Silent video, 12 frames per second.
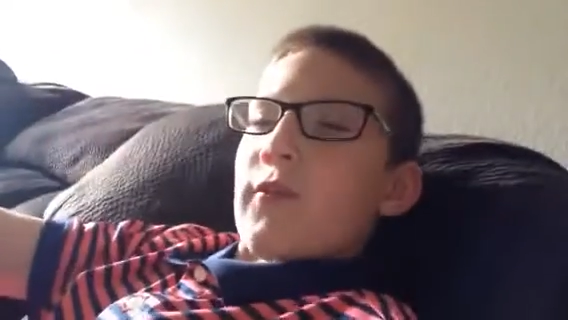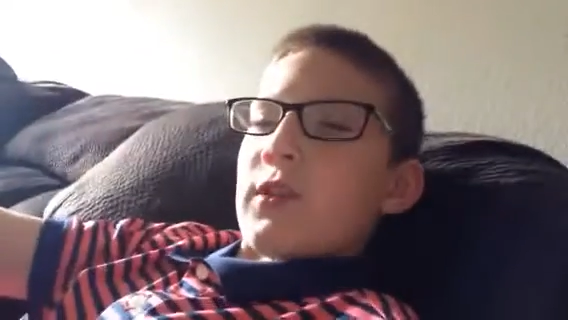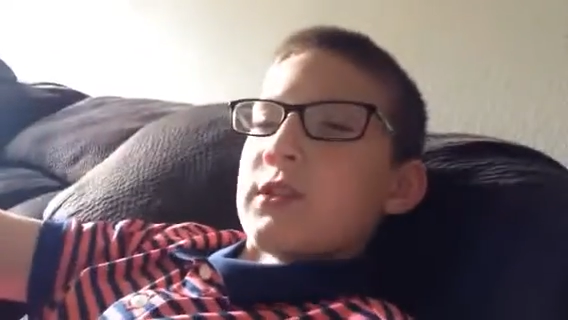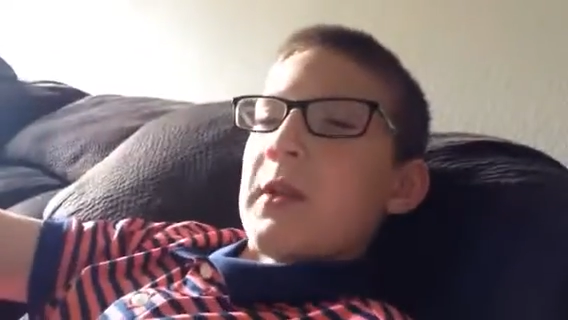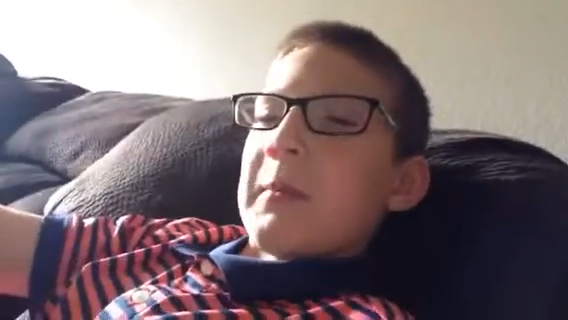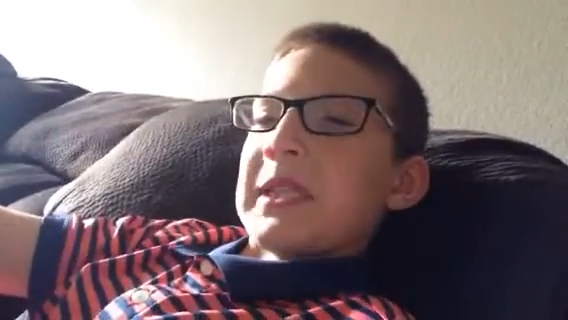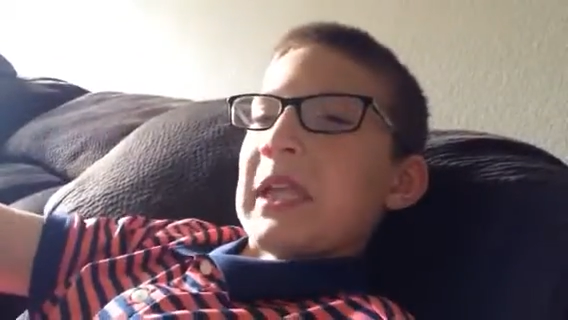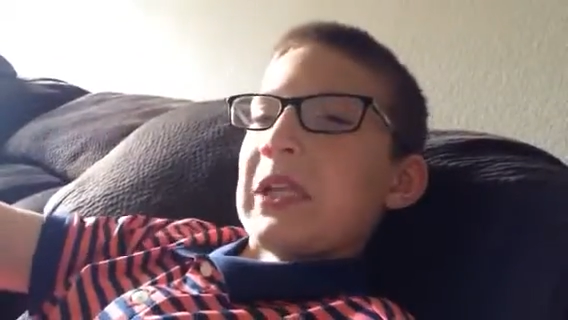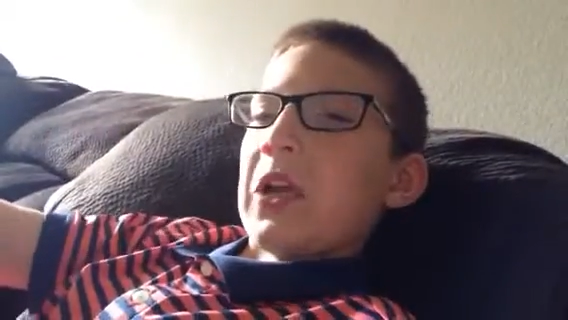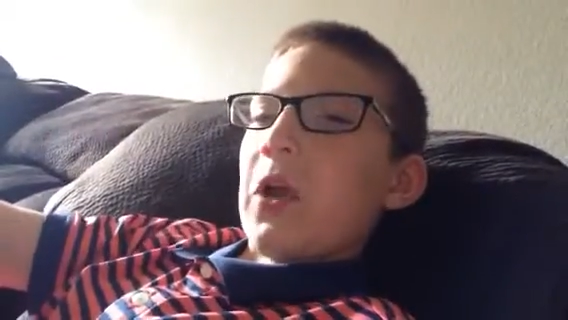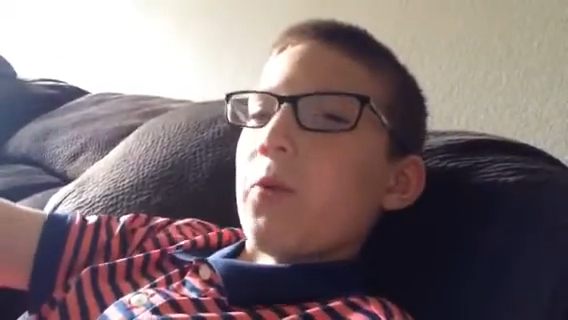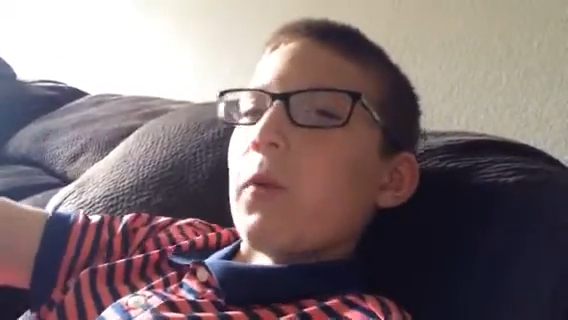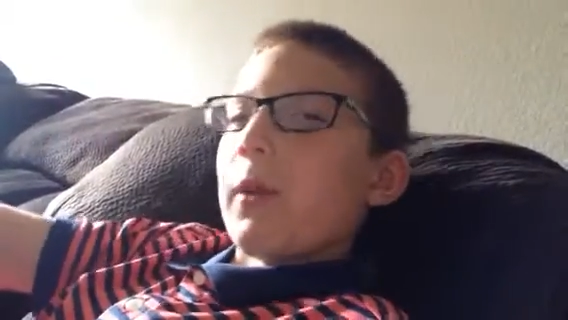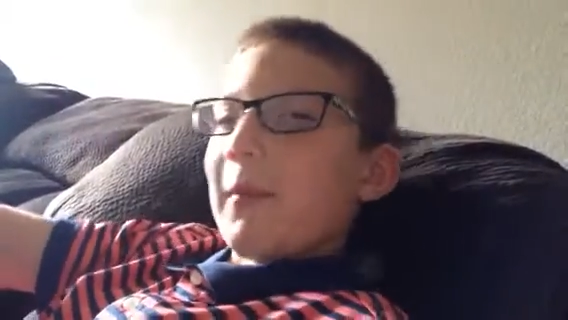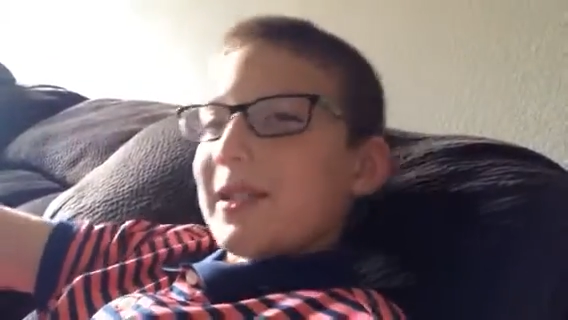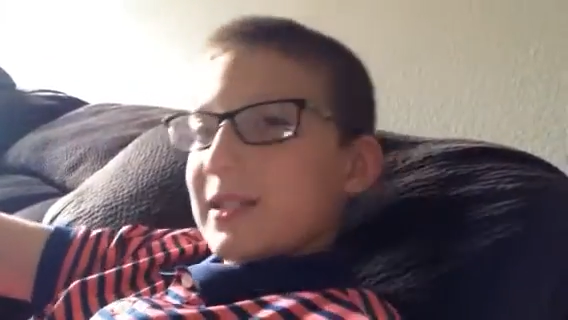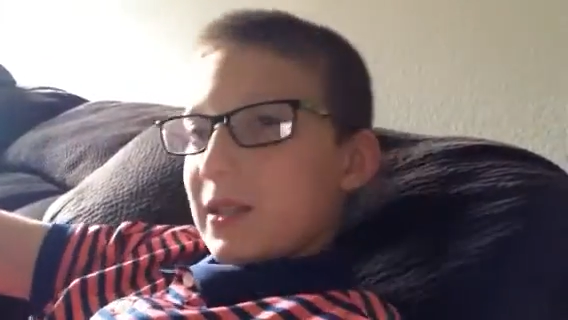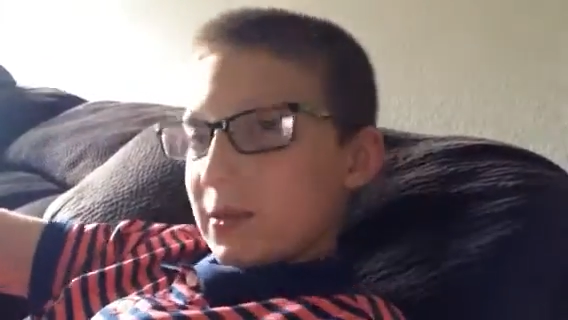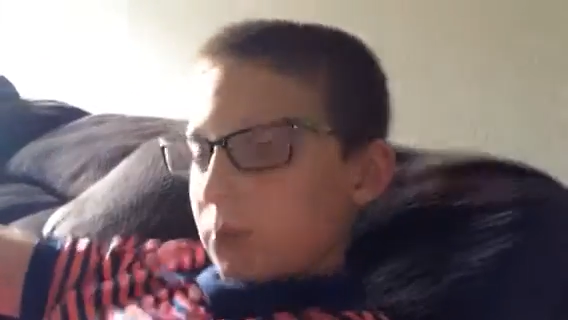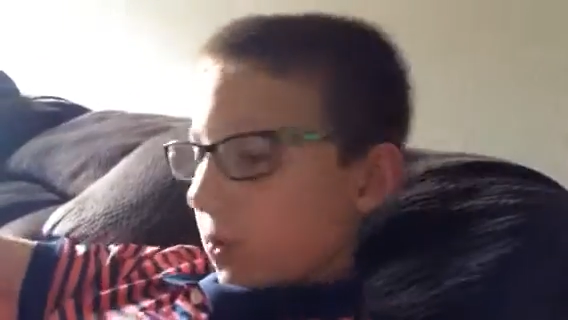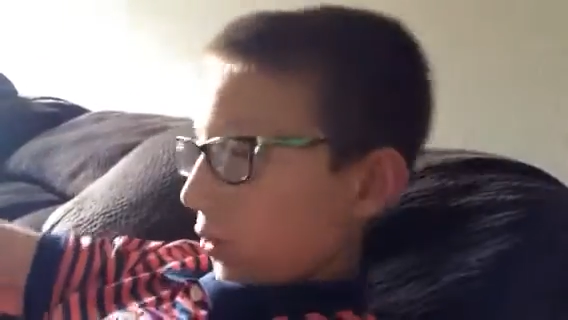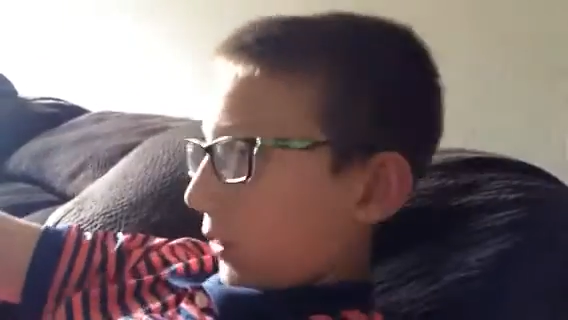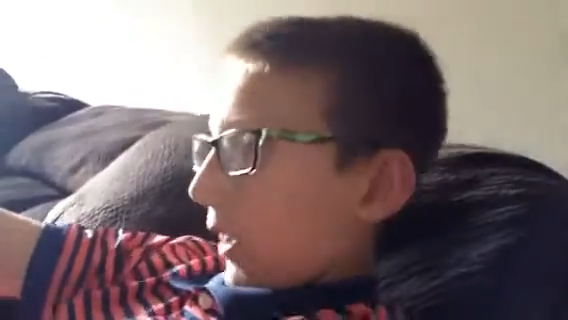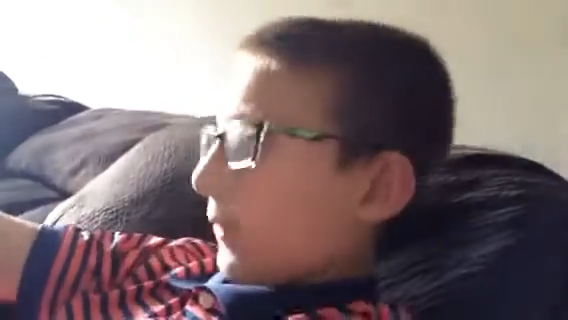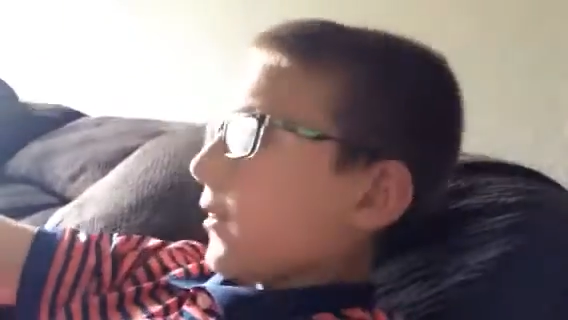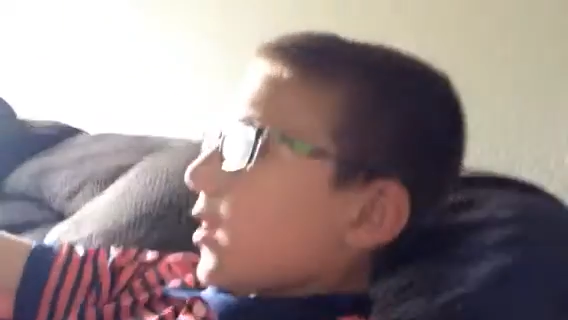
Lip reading: first time I said cut. When am I? Okay.